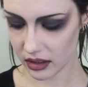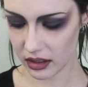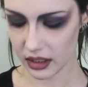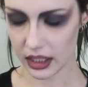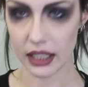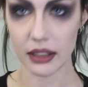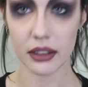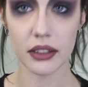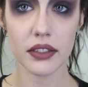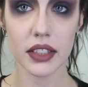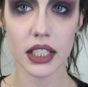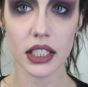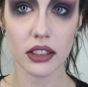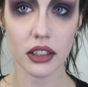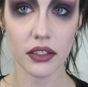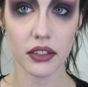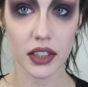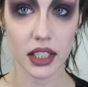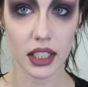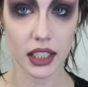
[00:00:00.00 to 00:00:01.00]
Now to finish
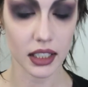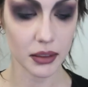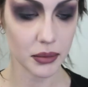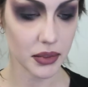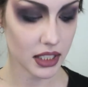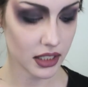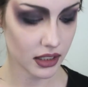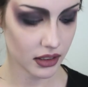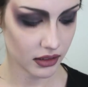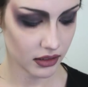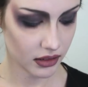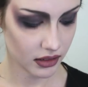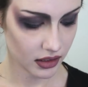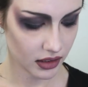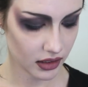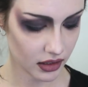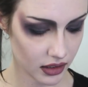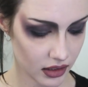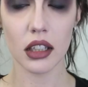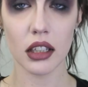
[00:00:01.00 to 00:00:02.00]
off the lips,
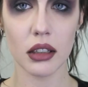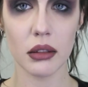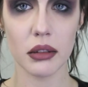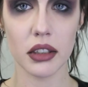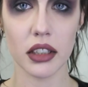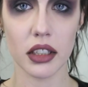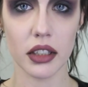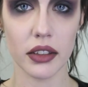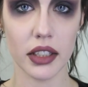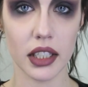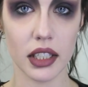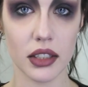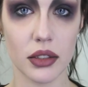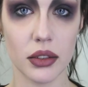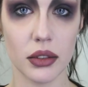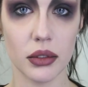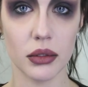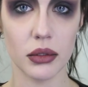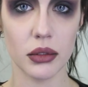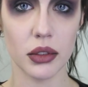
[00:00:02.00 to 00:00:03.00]
we're going
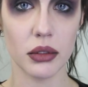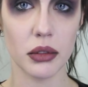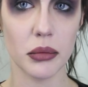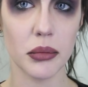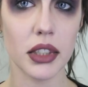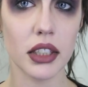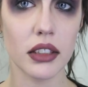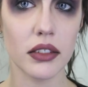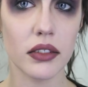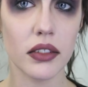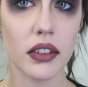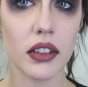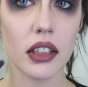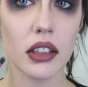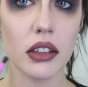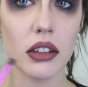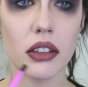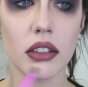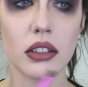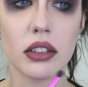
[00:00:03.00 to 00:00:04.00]
to do a bit of
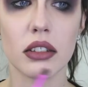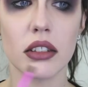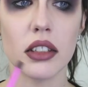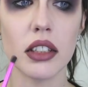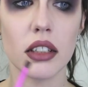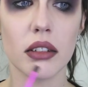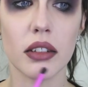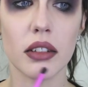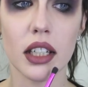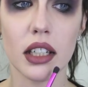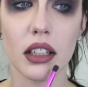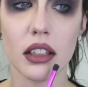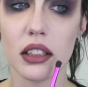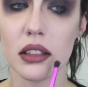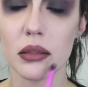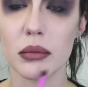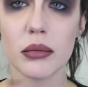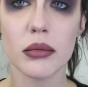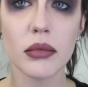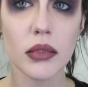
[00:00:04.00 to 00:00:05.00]
contouring around
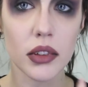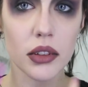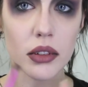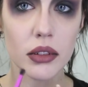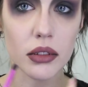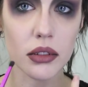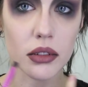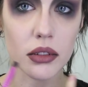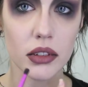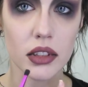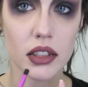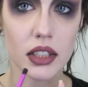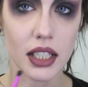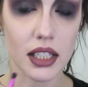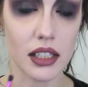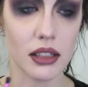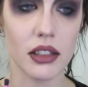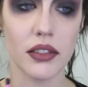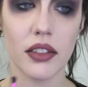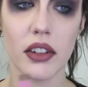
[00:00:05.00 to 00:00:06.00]
them through the
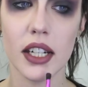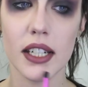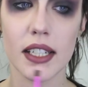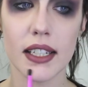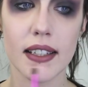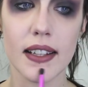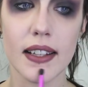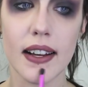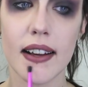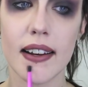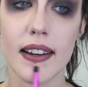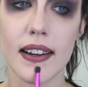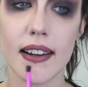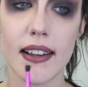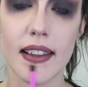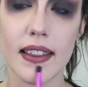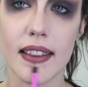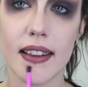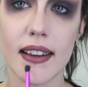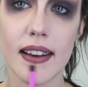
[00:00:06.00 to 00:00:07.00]
skin. So you've already done the
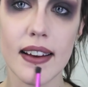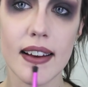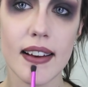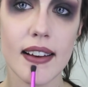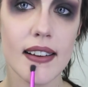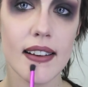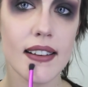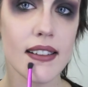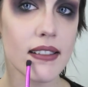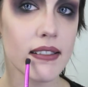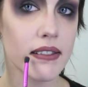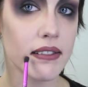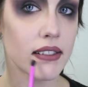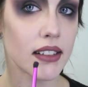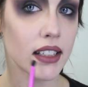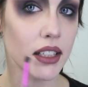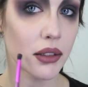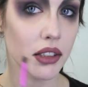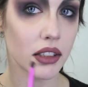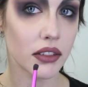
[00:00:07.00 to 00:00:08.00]
underneath there. We
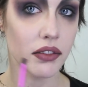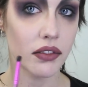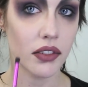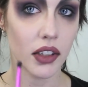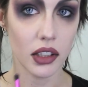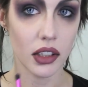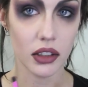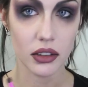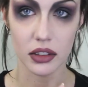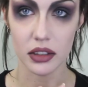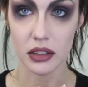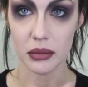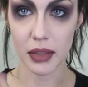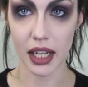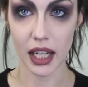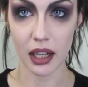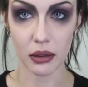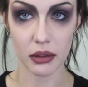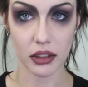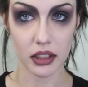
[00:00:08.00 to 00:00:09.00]
really want to follow them
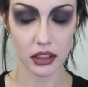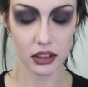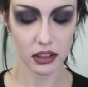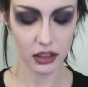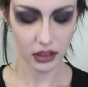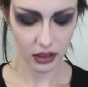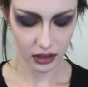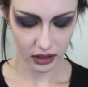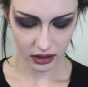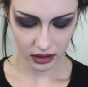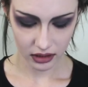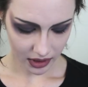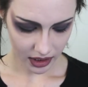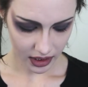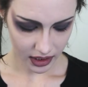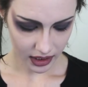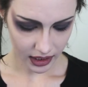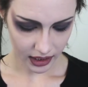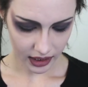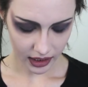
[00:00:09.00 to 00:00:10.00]
outwards. I'm going
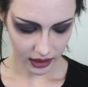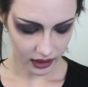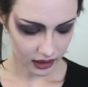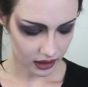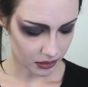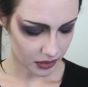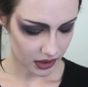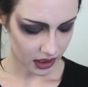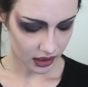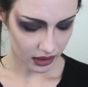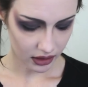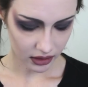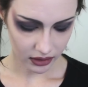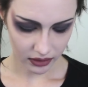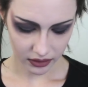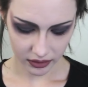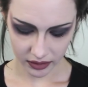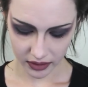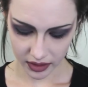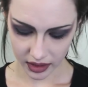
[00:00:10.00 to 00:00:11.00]
to take a little bit
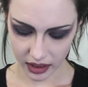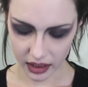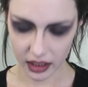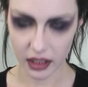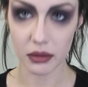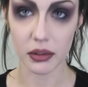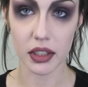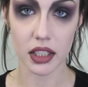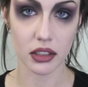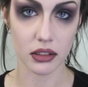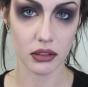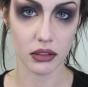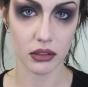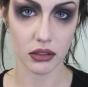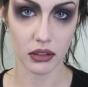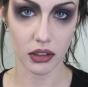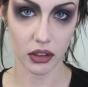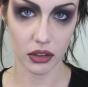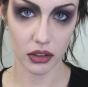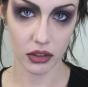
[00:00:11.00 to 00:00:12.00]
of the
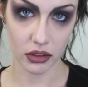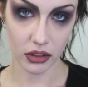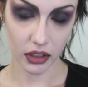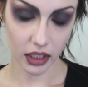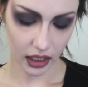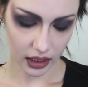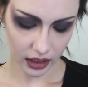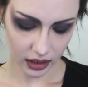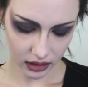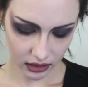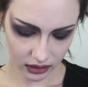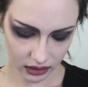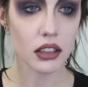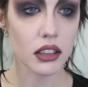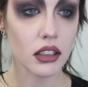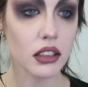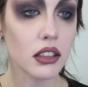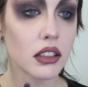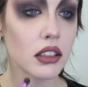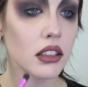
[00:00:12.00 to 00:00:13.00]
original contour colour,
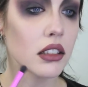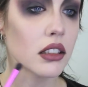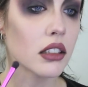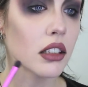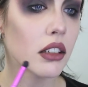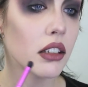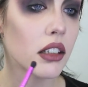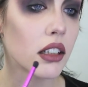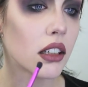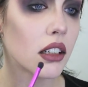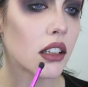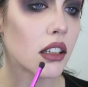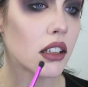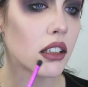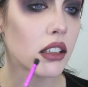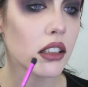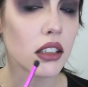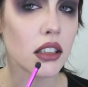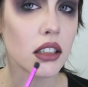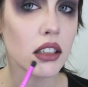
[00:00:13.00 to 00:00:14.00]
just going
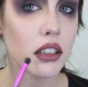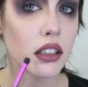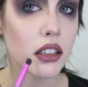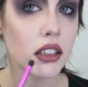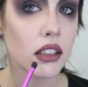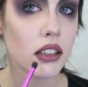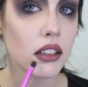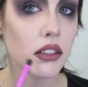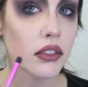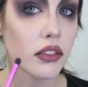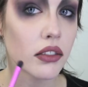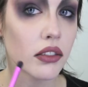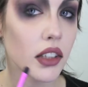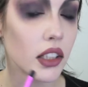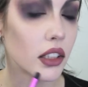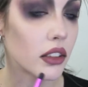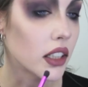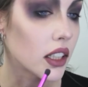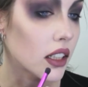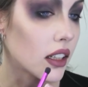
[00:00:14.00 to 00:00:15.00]
underneath it,
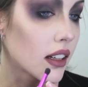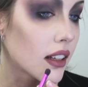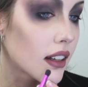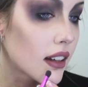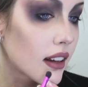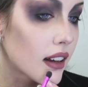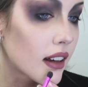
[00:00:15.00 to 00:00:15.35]
following it.